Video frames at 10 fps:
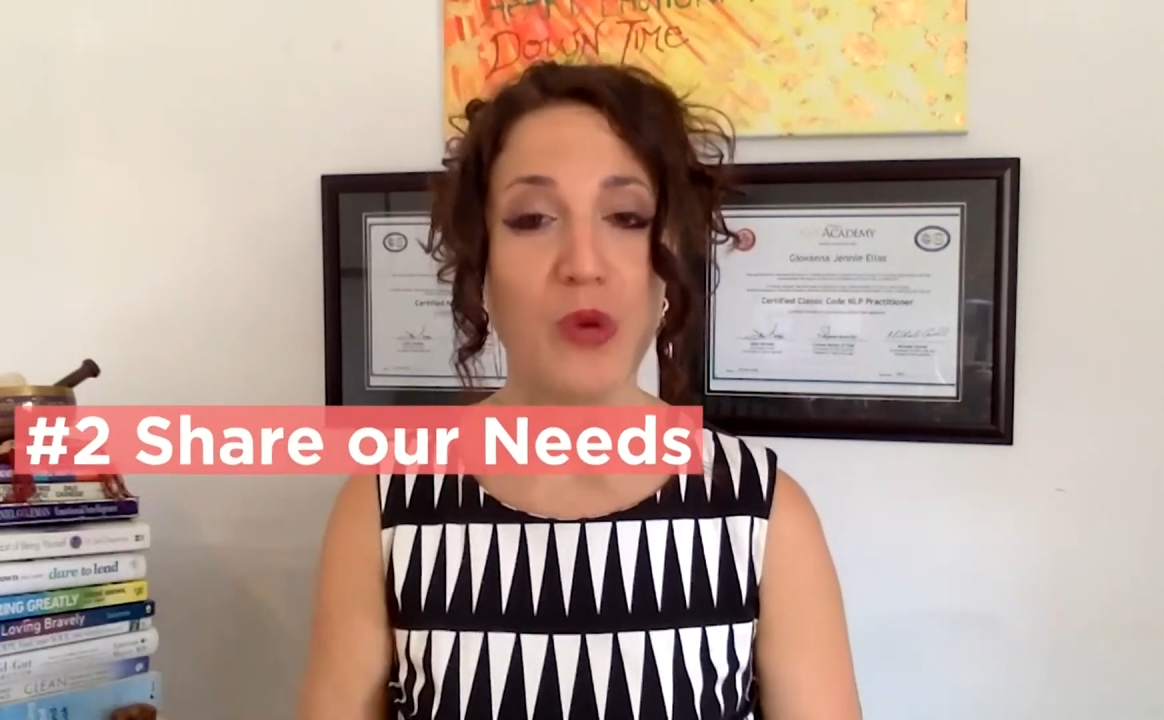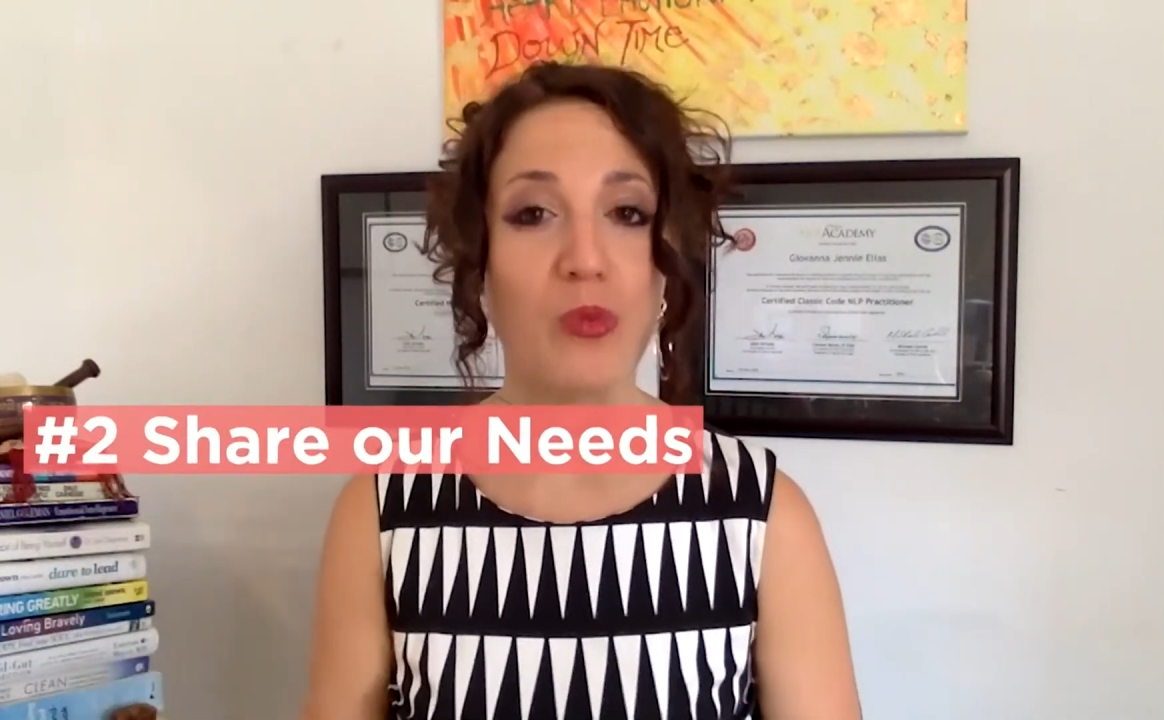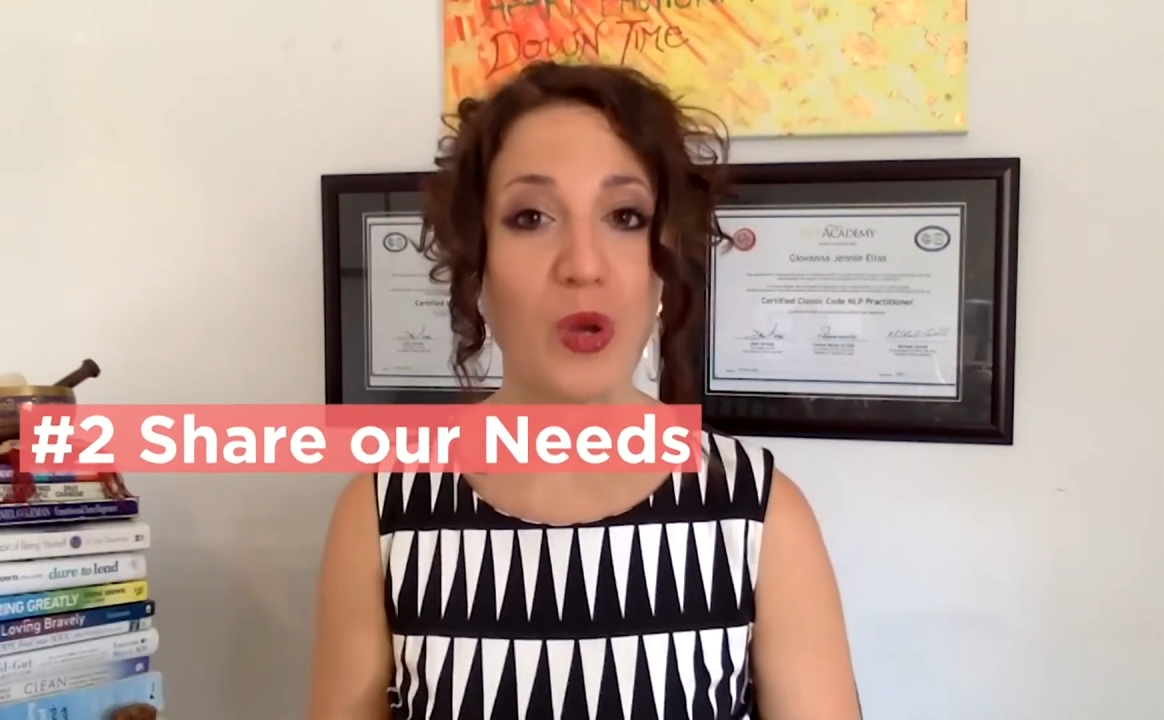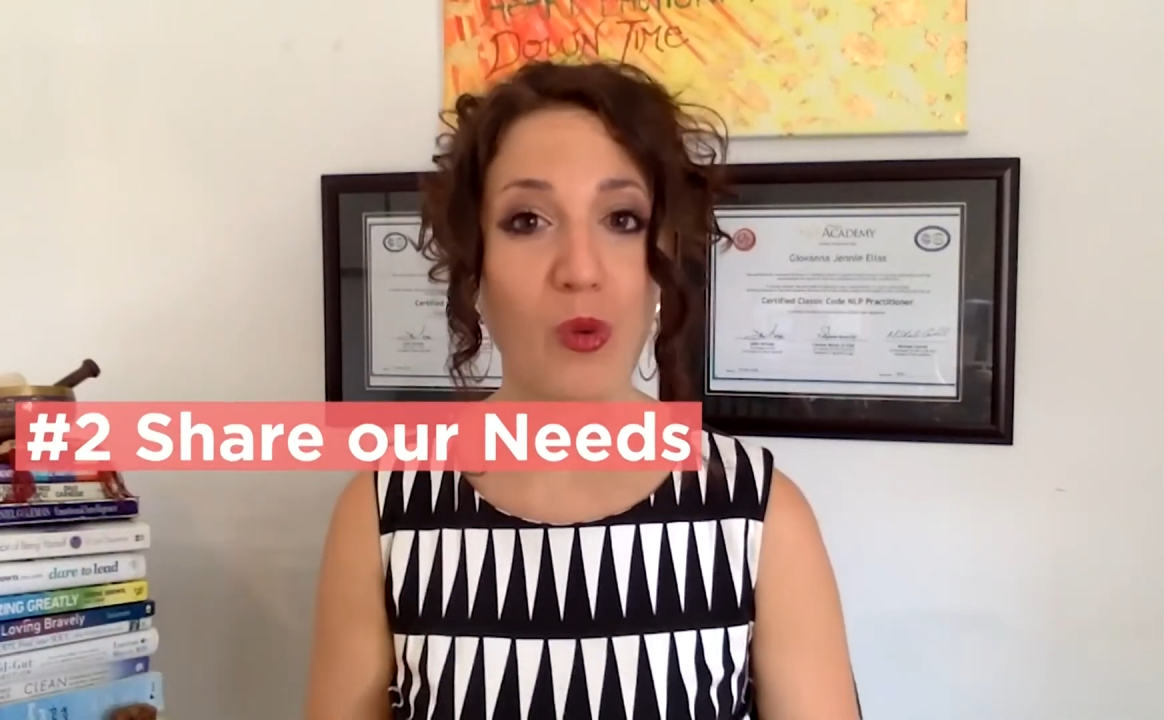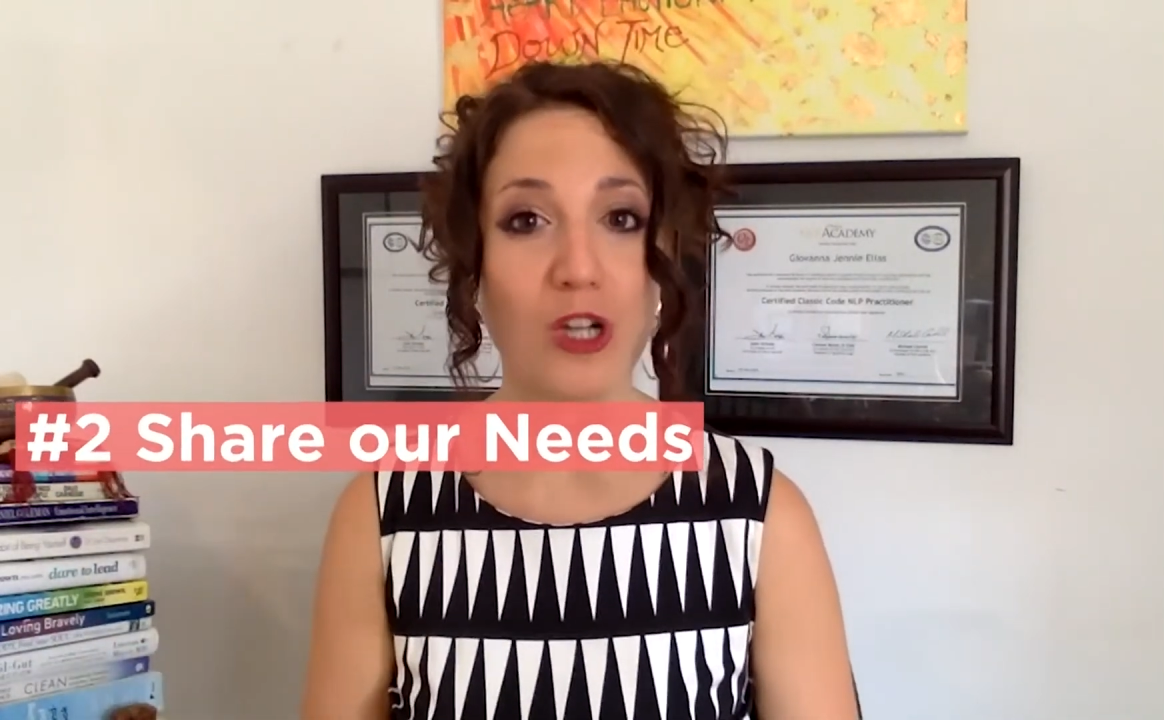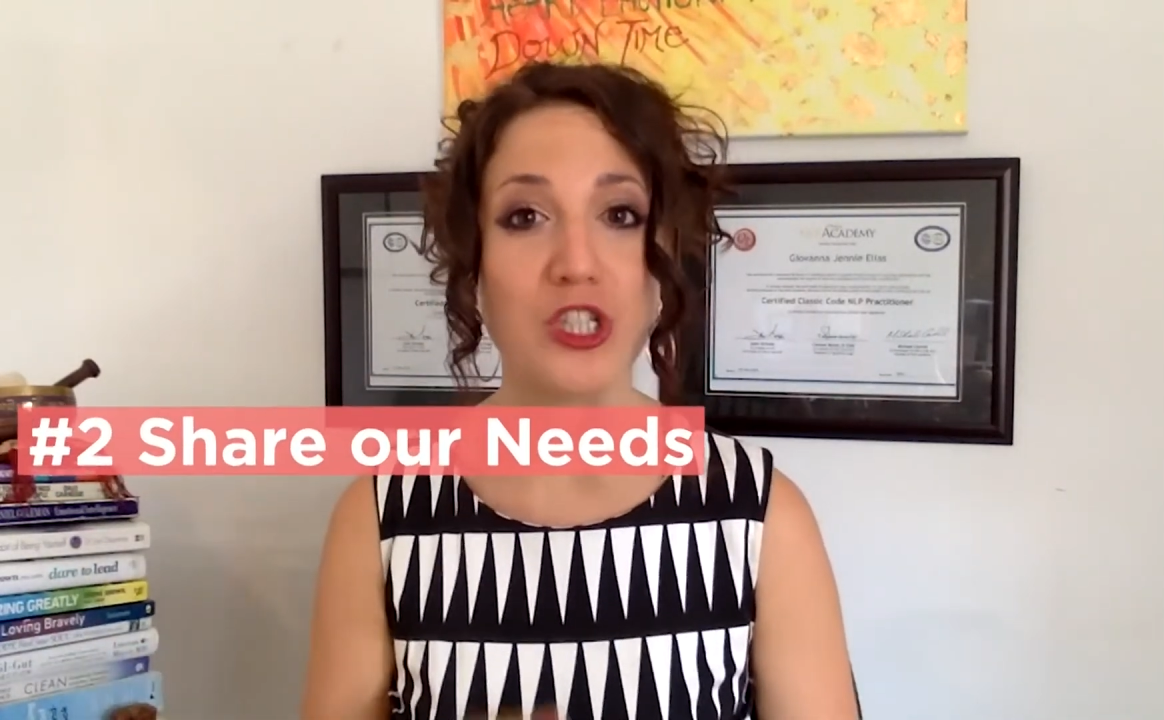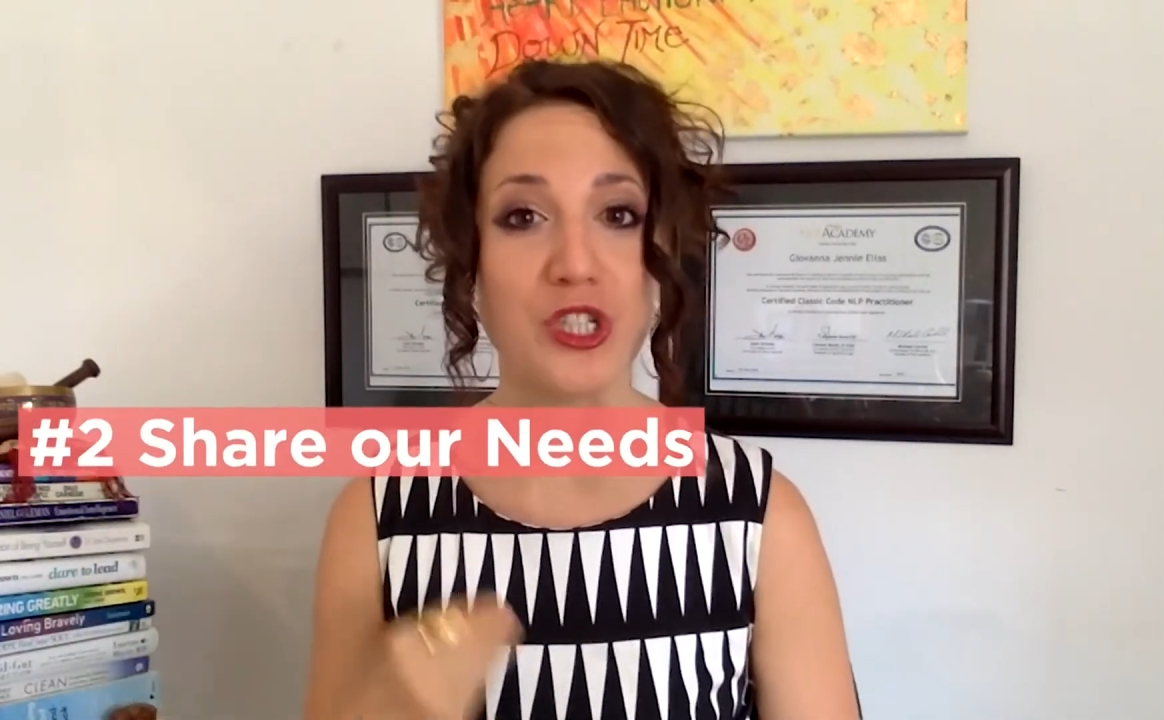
we want